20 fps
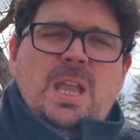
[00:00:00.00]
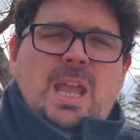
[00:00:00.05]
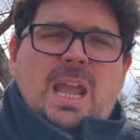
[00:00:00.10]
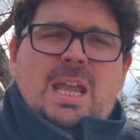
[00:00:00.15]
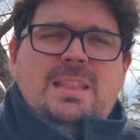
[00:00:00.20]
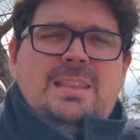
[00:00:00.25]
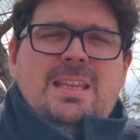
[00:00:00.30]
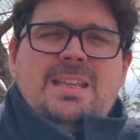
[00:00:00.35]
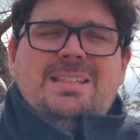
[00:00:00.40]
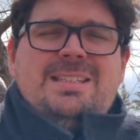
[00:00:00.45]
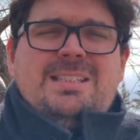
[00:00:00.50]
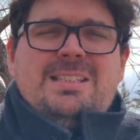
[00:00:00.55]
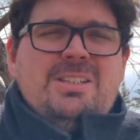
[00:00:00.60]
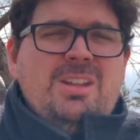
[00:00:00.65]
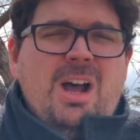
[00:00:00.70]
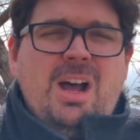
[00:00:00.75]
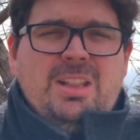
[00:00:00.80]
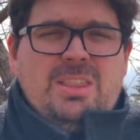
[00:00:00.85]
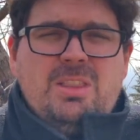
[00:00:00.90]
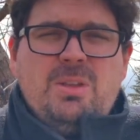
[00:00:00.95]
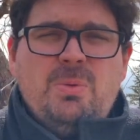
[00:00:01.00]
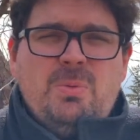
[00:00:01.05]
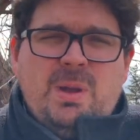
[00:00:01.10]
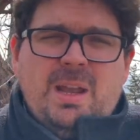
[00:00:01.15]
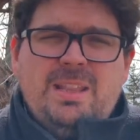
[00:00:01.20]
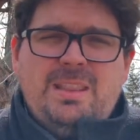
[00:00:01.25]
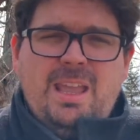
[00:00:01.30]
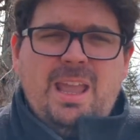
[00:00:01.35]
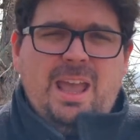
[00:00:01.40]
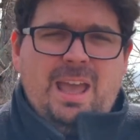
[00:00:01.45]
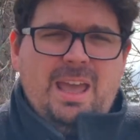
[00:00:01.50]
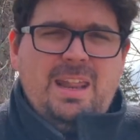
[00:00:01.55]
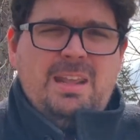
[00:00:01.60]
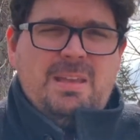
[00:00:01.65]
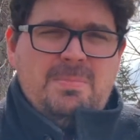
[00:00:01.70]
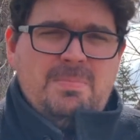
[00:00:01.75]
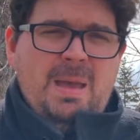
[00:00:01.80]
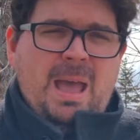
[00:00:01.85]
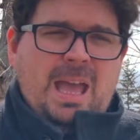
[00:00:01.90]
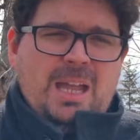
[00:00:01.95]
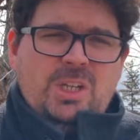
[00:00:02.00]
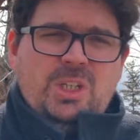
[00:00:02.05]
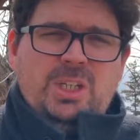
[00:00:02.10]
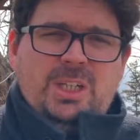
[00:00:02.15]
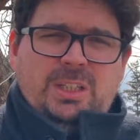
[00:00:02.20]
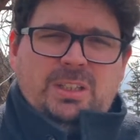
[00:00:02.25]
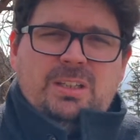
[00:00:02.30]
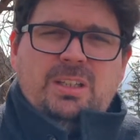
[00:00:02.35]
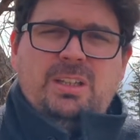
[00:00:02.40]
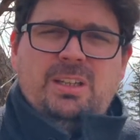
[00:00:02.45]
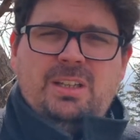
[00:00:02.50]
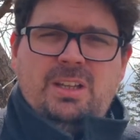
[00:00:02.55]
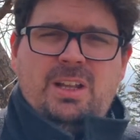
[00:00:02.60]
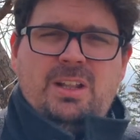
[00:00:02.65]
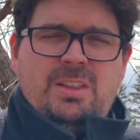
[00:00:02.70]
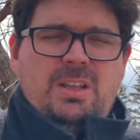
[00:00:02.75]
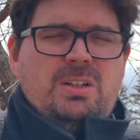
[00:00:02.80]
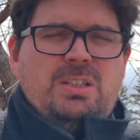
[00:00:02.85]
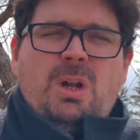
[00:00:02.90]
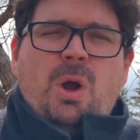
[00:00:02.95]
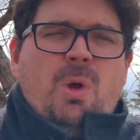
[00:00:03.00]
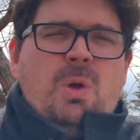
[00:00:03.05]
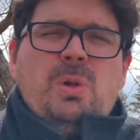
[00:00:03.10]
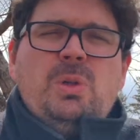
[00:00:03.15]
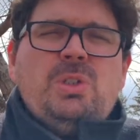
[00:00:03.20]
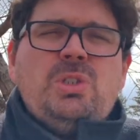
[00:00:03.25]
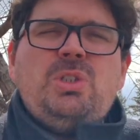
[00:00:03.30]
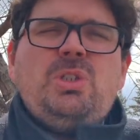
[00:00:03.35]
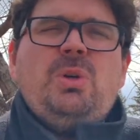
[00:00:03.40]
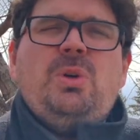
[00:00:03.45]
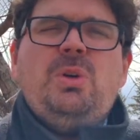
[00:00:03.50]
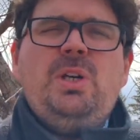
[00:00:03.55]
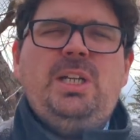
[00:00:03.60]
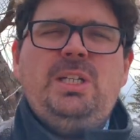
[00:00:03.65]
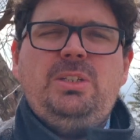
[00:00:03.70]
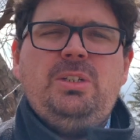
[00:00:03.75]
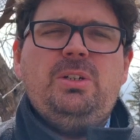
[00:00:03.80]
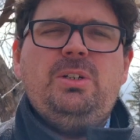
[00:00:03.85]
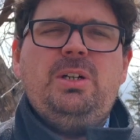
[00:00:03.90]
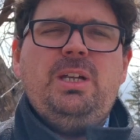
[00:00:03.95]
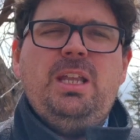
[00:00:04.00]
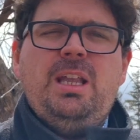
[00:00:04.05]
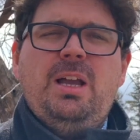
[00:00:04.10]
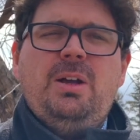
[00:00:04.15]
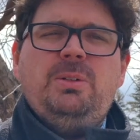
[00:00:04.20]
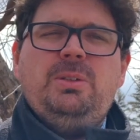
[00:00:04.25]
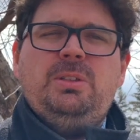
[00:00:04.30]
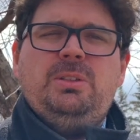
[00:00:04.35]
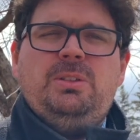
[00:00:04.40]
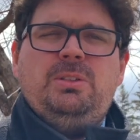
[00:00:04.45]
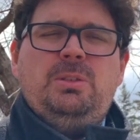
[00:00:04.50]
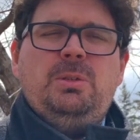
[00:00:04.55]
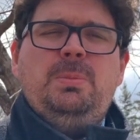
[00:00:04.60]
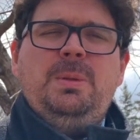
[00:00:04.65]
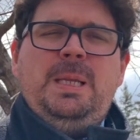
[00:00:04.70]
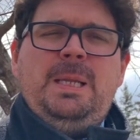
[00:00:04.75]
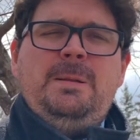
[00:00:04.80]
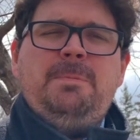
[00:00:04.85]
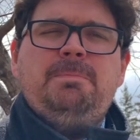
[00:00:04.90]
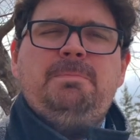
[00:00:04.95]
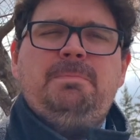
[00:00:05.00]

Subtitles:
And this is not the way they had imagined this whole story turning out to be.